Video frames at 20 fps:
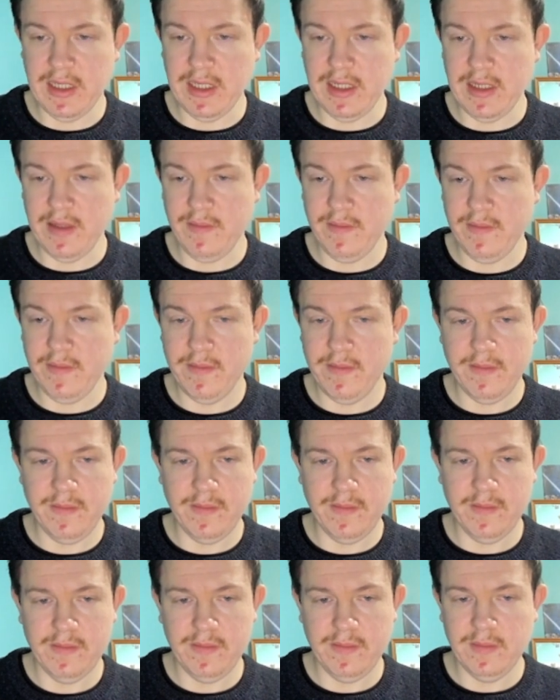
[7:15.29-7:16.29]

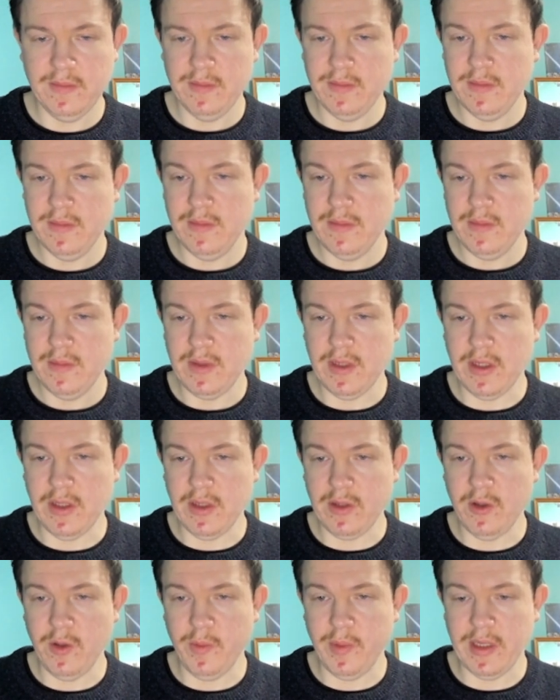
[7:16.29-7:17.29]

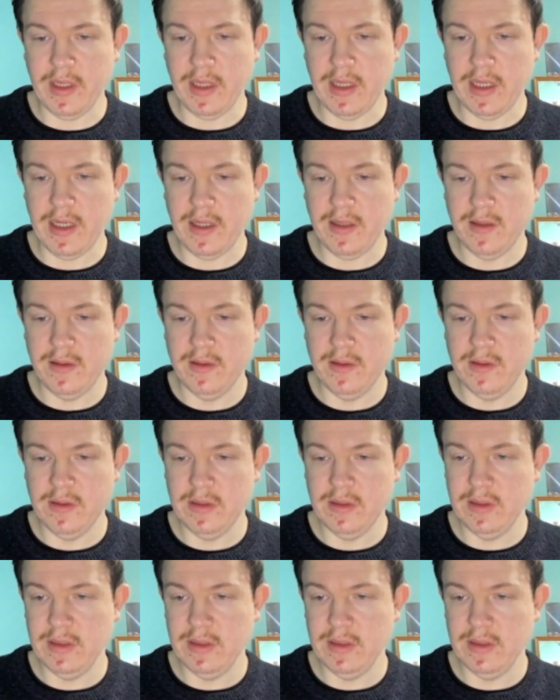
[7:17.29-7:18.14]
Another copy there.